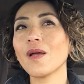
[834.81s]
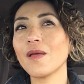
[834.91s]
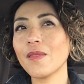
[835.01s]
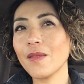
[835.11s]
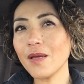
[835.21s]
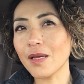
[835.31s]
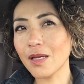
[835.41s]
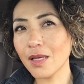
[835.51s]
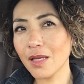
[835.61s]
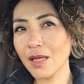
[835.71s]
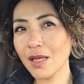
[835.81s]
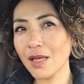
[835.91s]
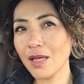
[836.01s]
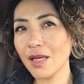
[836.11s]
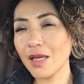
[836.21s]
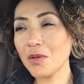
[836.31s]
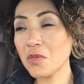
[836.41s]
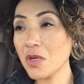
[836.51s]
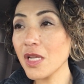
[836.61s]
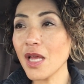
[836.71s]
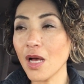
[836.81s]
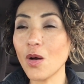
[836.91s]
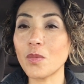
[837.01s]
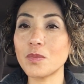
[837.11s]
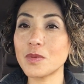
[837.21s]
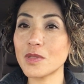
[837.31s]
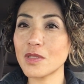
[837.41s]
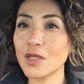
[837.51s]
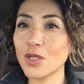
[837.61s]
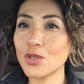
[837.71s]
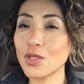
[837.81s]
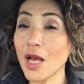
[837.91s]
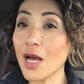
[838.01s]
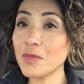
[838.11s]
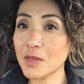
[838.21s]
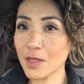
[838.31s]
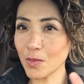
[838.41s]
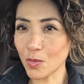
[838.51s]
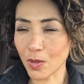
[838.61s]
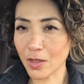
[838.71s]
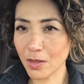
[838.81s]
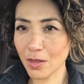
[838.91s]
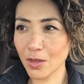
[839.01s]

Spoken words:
I think it really helps to have someone